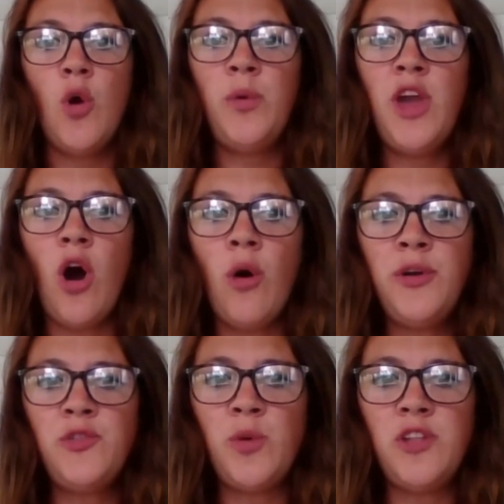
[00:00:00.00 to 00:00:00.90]
We
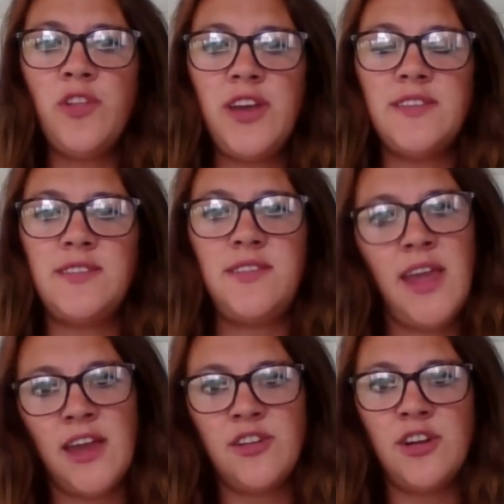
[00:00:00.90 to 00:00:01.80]
always want to look at
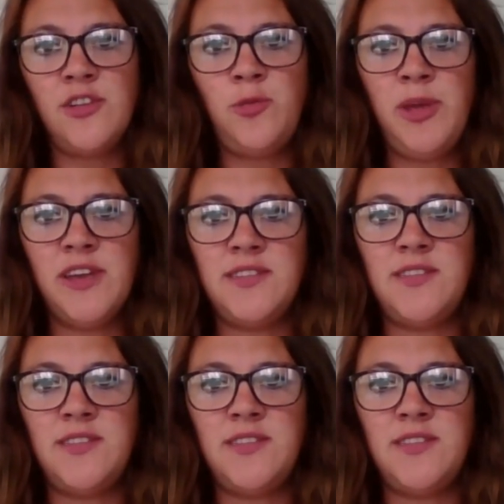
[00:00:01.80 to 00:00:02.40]
standards because